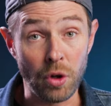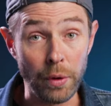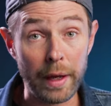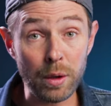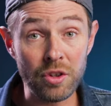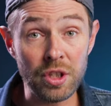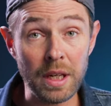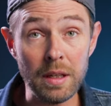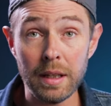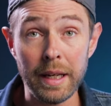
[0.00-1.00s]
So there you can
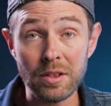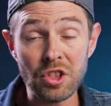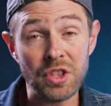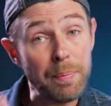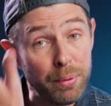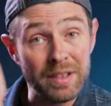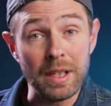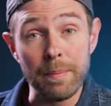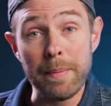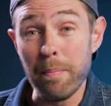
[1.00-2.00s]
see, it's
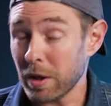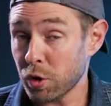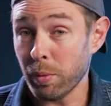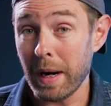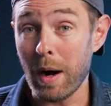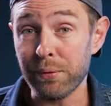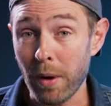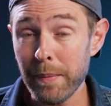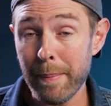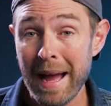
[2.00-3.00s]
separating me much more now
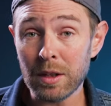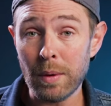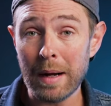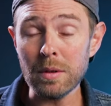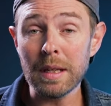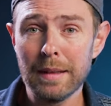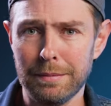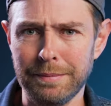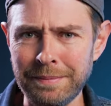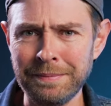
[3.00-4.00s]
from the background.
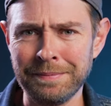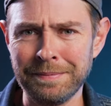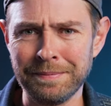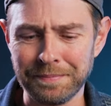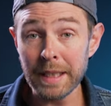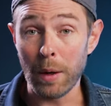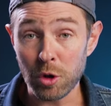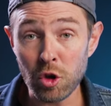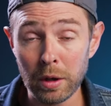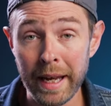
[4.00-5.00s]
Now
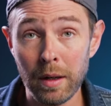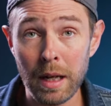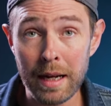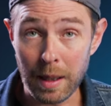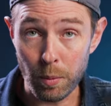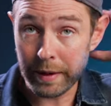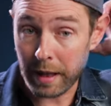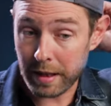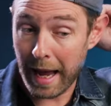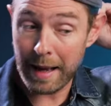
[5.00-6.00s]
it's called a hair light, I'm wearing
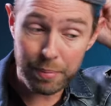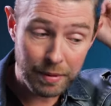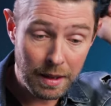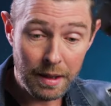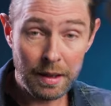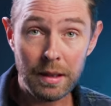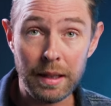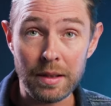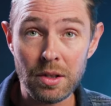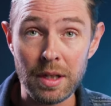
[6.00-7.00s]
a cap.
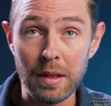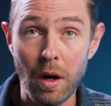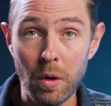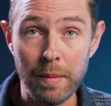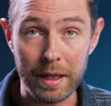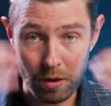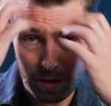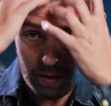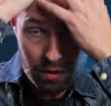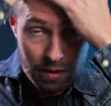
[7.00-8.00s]
Let's see, oh my
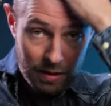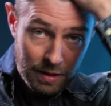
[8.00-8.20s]
goodness.